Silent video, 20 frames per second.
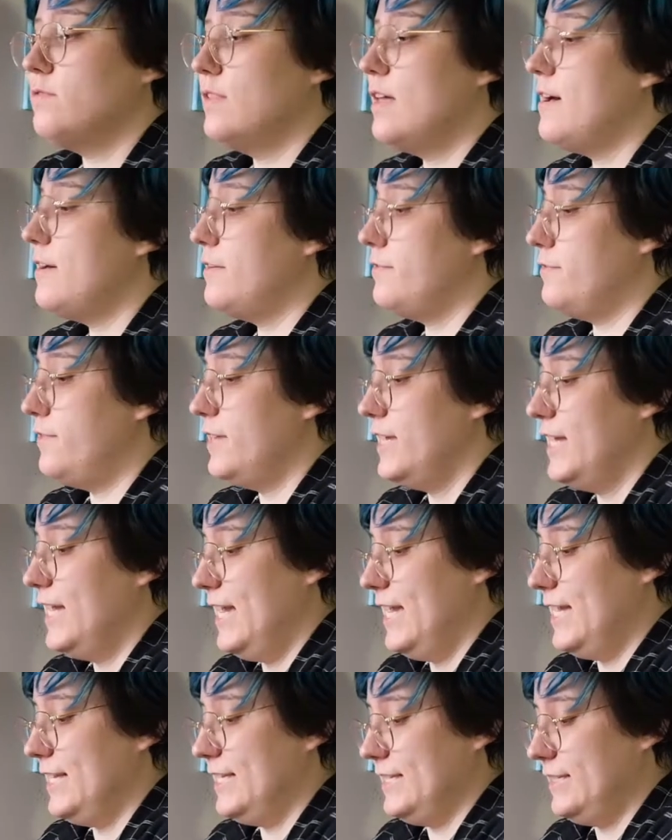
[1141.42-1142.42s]
love
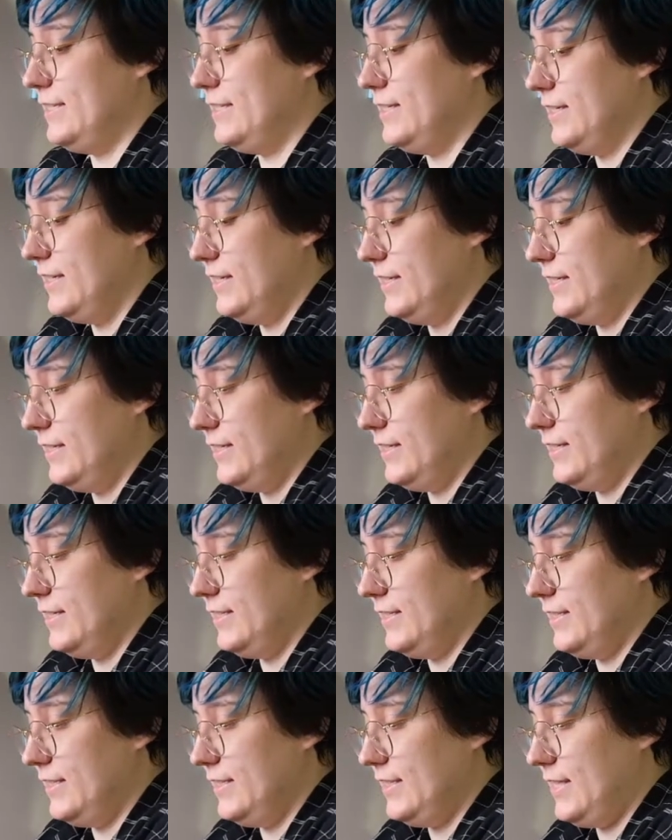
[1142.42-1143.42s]
is
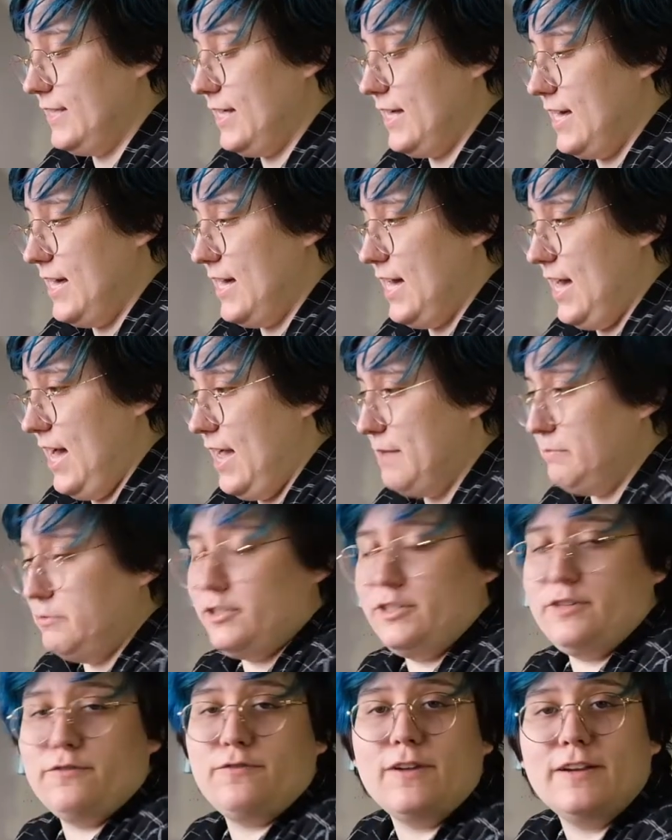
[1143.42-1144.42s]
I'm
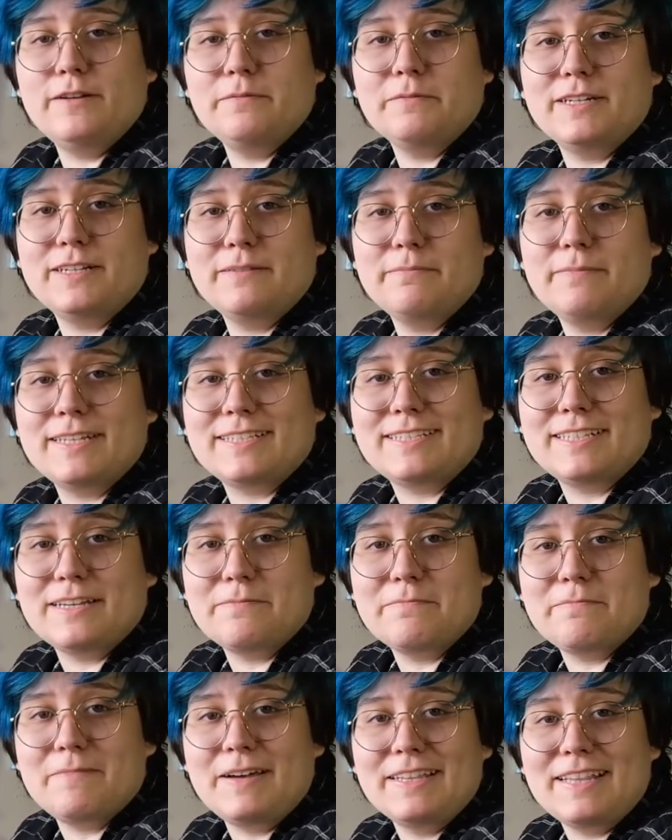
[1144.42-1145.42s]
just afraid I'm gonna mess
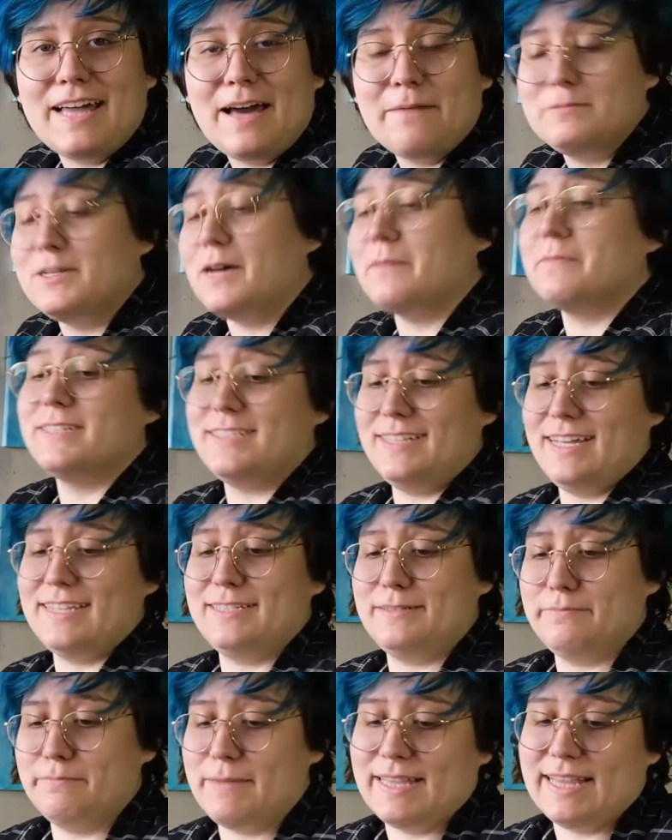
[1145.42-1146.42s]
up my laptop, because
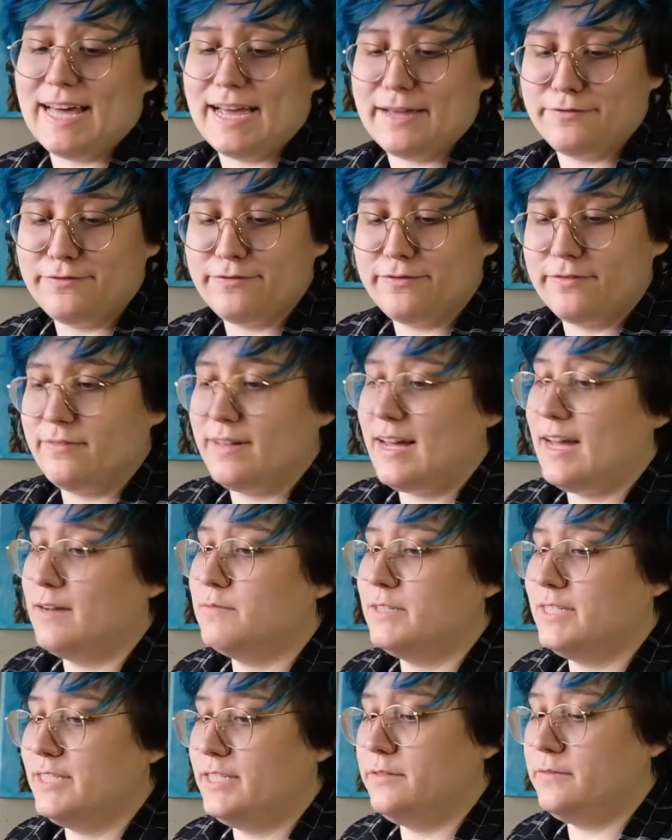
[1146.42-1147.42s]
that's my life. I
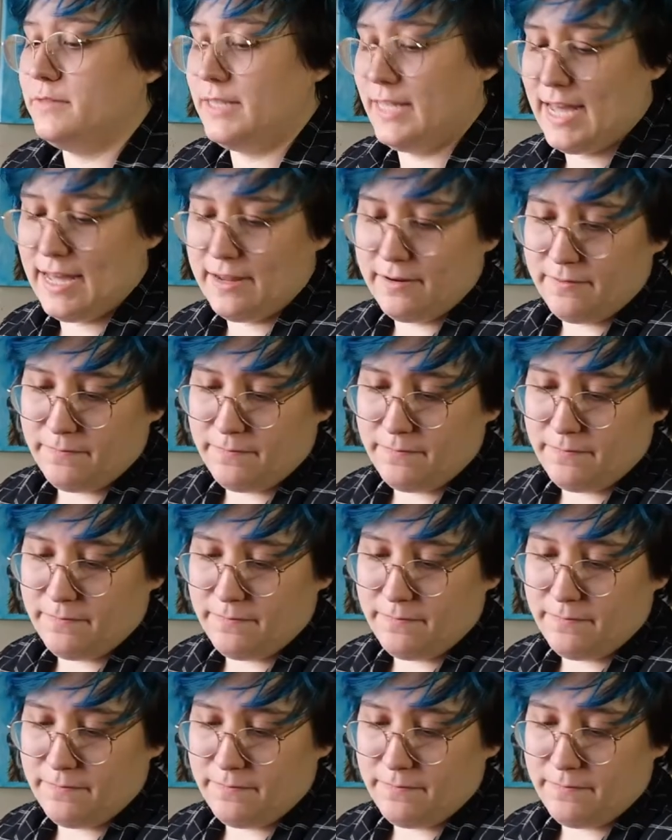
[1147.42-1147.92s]
would do that.